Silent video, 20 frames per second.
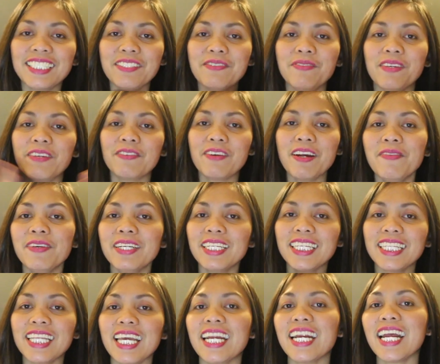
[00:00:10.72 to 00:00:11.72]
it's me,
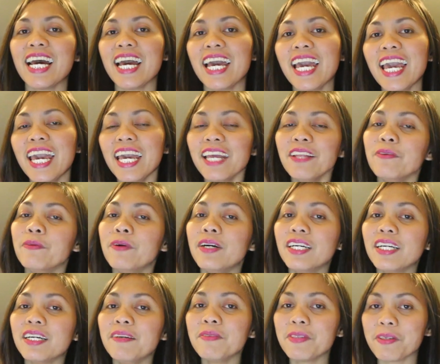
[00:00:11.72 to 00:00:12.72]
Ramadetera, and
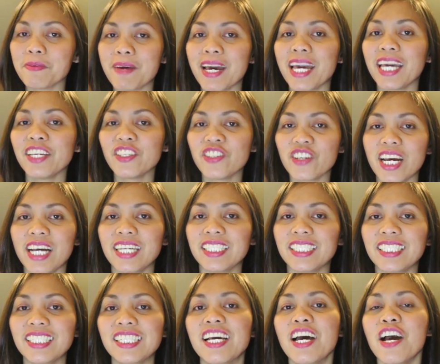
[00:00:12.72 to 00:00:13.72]
welcome to my
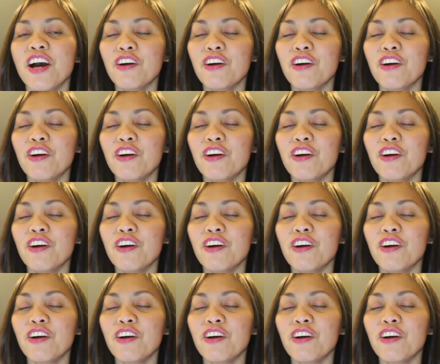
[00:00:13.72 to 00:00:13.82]
channel.